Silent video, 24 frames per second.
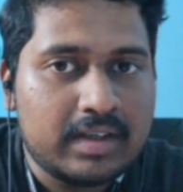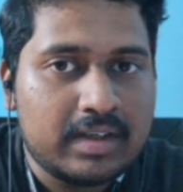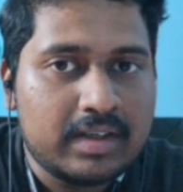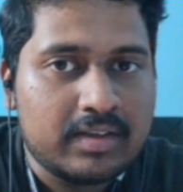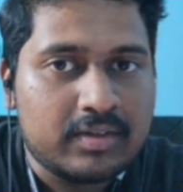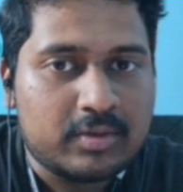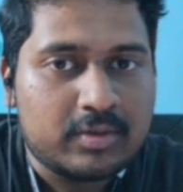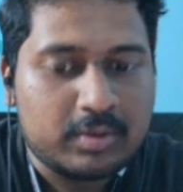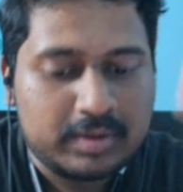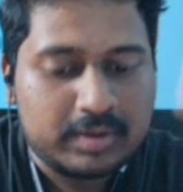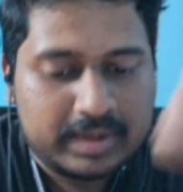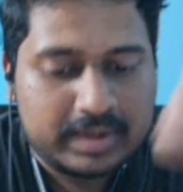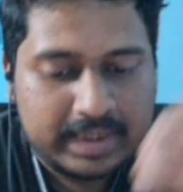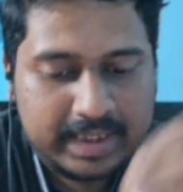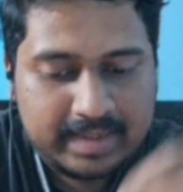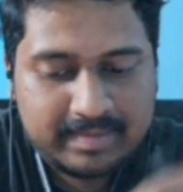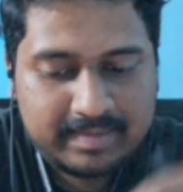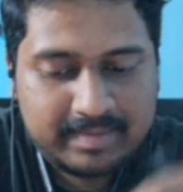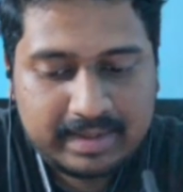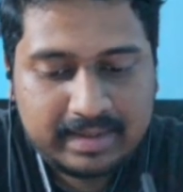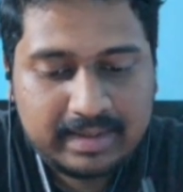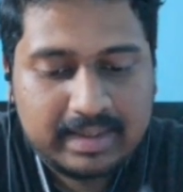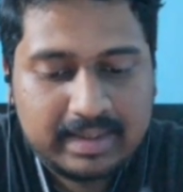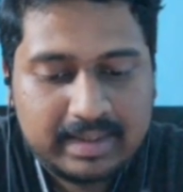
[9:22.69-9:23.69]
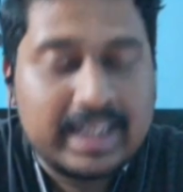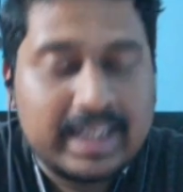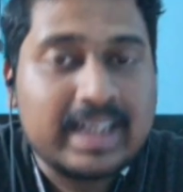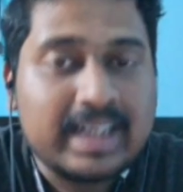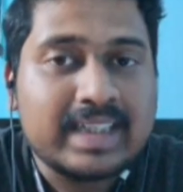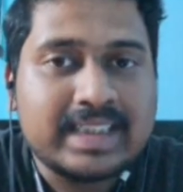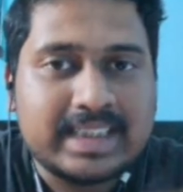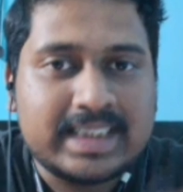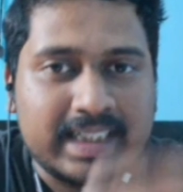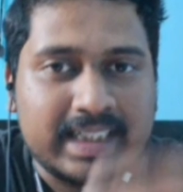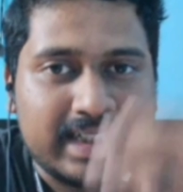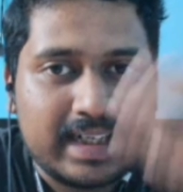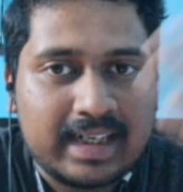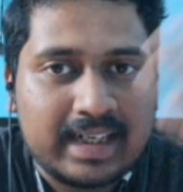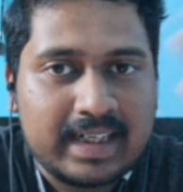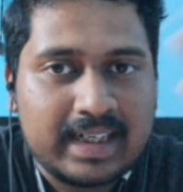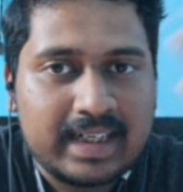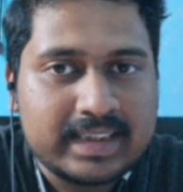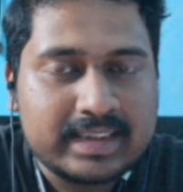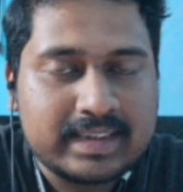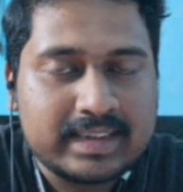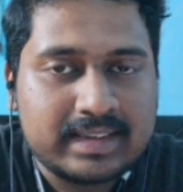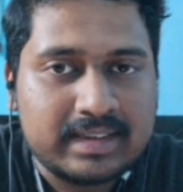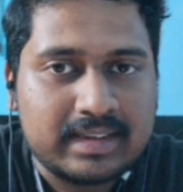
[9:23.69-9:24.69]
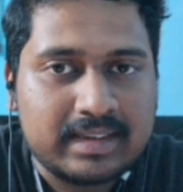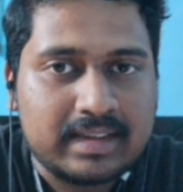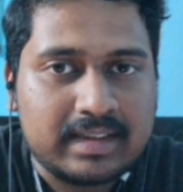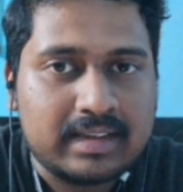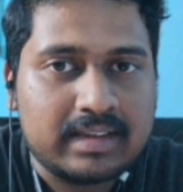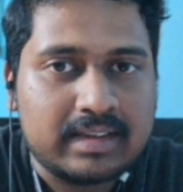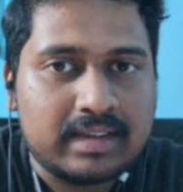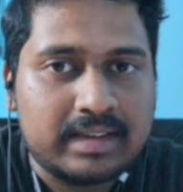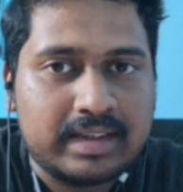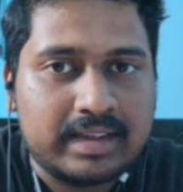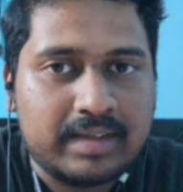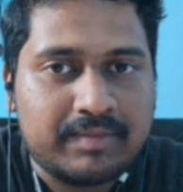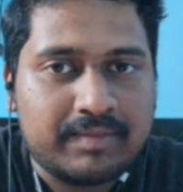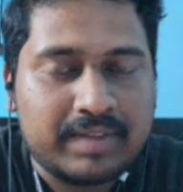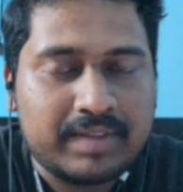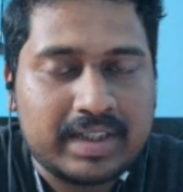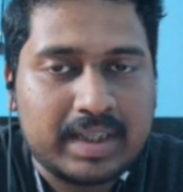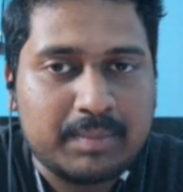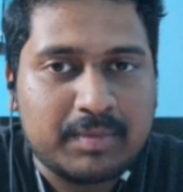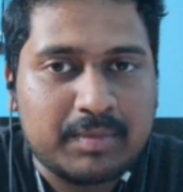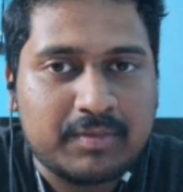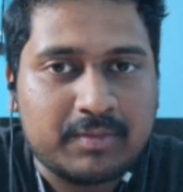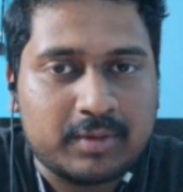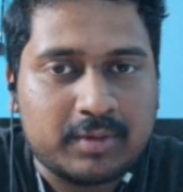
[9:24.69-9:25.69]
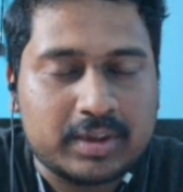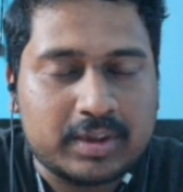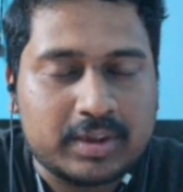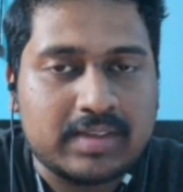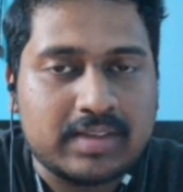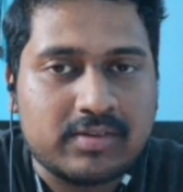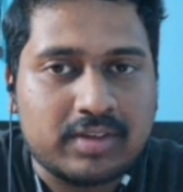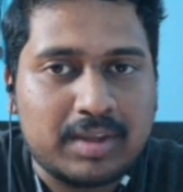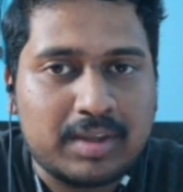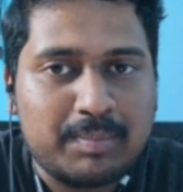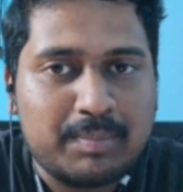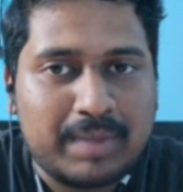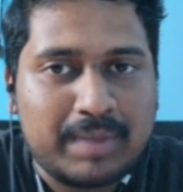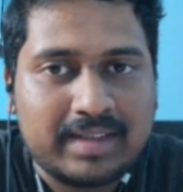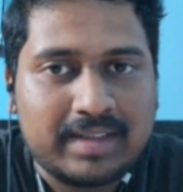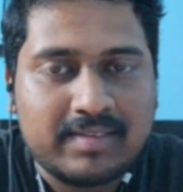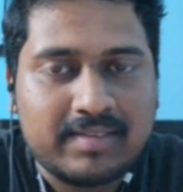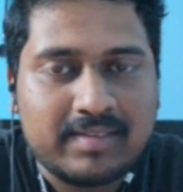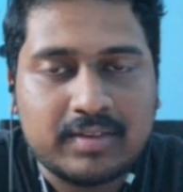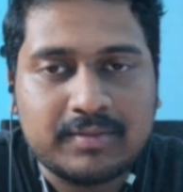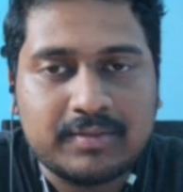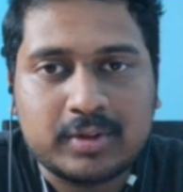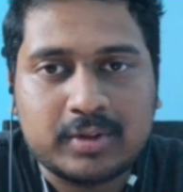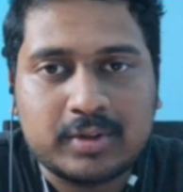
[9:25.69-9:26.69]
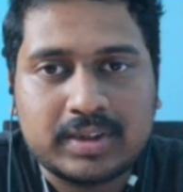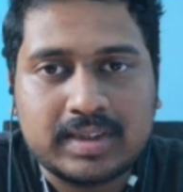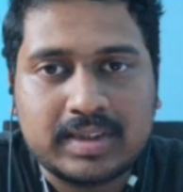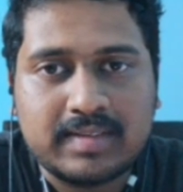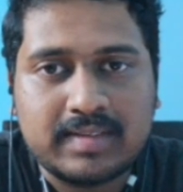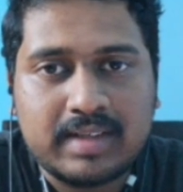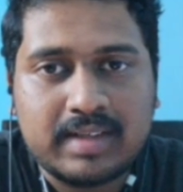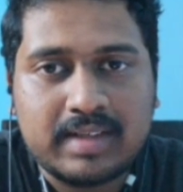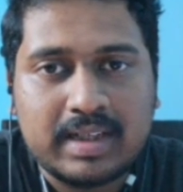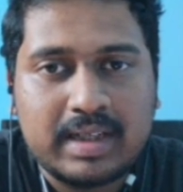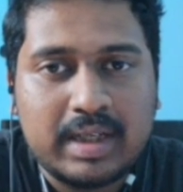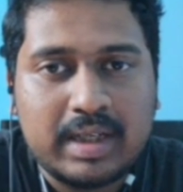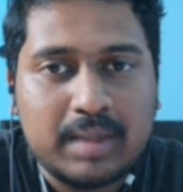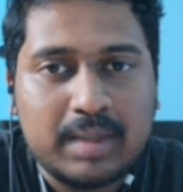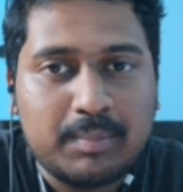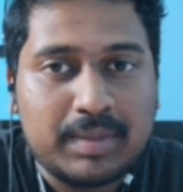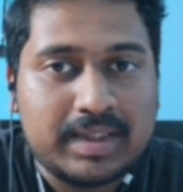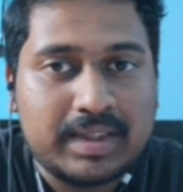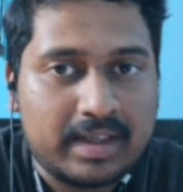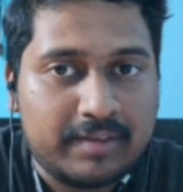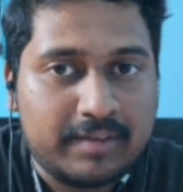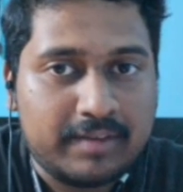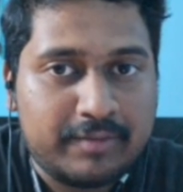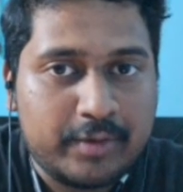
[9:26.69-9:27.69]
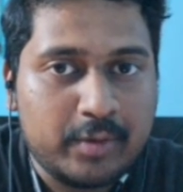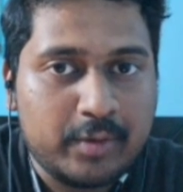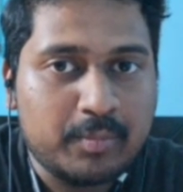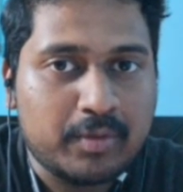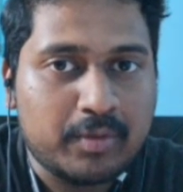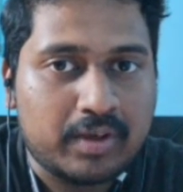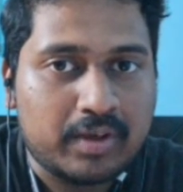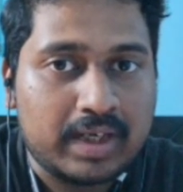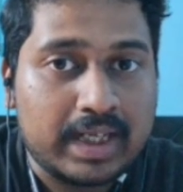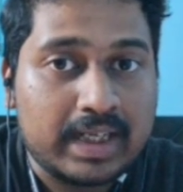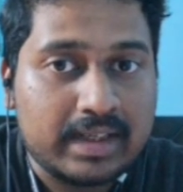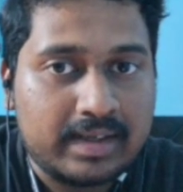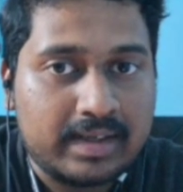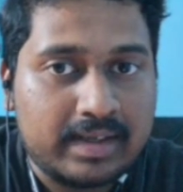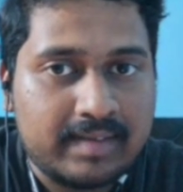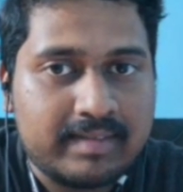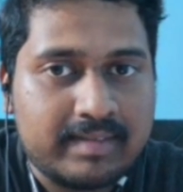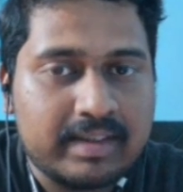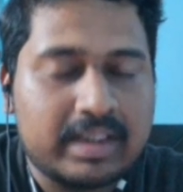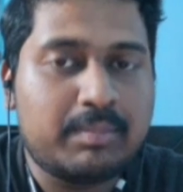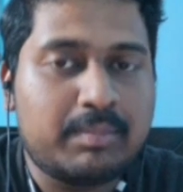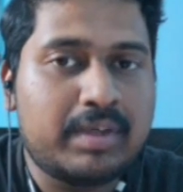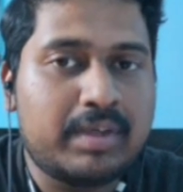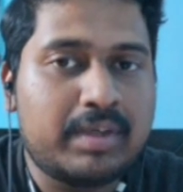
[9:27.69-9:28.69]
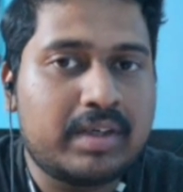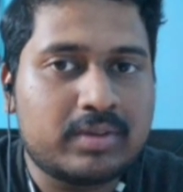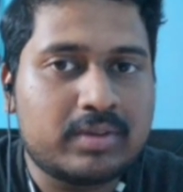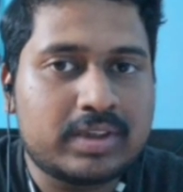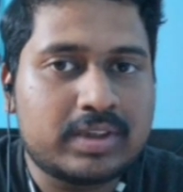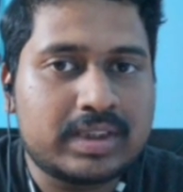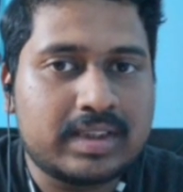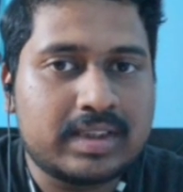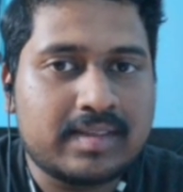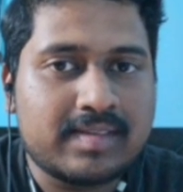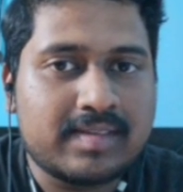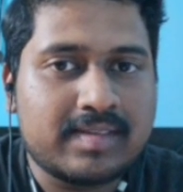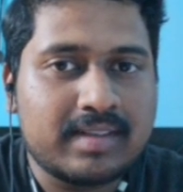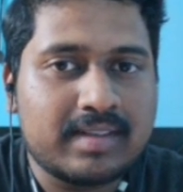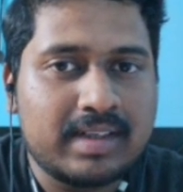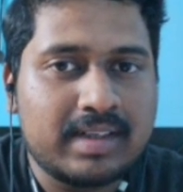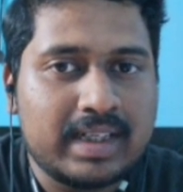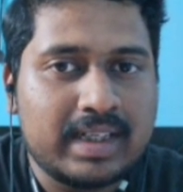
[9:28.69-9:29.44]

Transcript: So these are like generalized different type of questions, okay, patterns of questions. But there are few more, like recent update questions.